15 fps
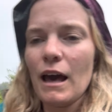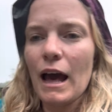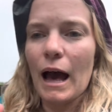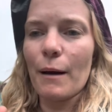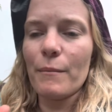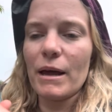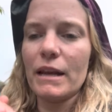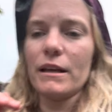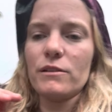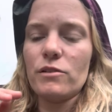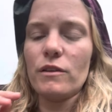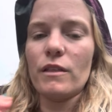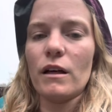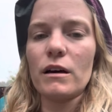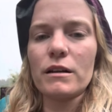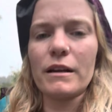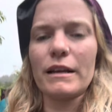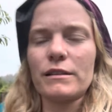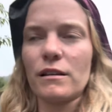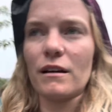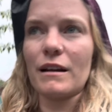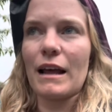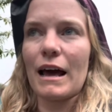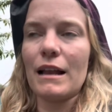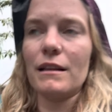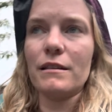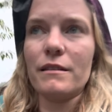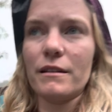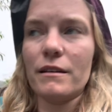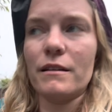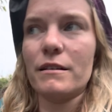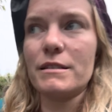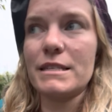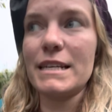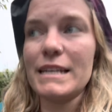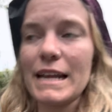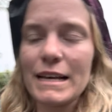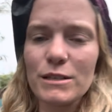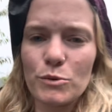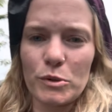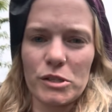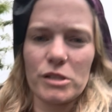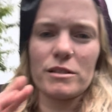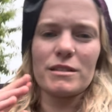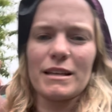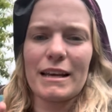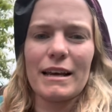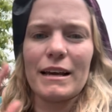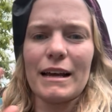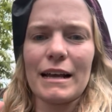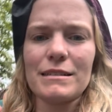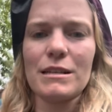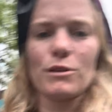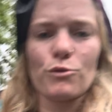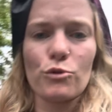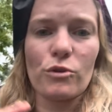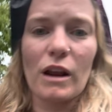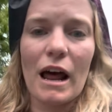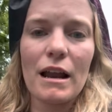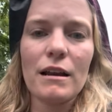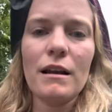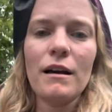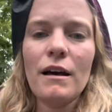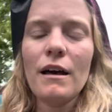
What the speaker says: I'm headed to the Rectoral de Cines, which is like a casa rural